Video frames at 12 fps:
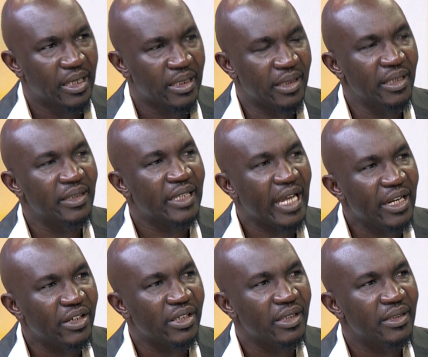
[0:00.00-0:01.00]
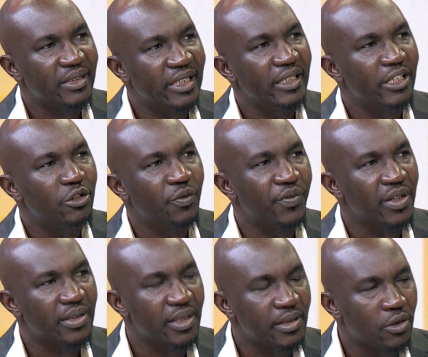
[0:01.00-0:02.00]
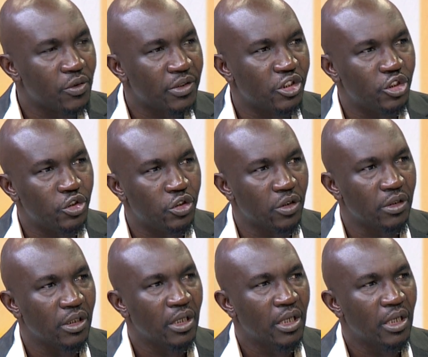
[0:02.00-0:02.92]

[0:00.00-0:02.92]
that this country still needs to fix this constitution.